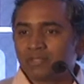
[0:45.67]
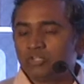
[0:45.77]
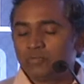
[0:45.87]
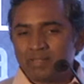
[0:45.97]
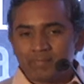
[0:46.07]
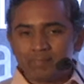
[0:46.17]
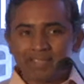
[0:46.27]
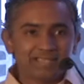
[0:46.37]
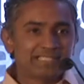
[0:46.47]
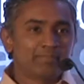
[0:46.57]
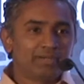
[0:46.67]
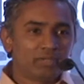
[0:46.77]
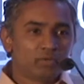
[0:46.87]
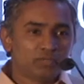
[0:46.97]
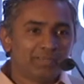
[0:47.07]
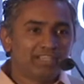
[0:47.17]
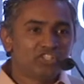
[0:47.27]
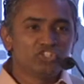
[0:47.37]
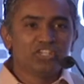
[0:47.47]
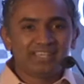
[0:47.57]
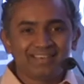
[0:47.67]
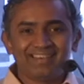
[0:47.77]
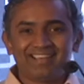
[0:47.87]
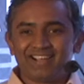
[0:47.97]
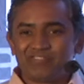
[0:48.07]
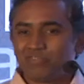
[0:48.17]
You may be paying somebody who's been in jail uh,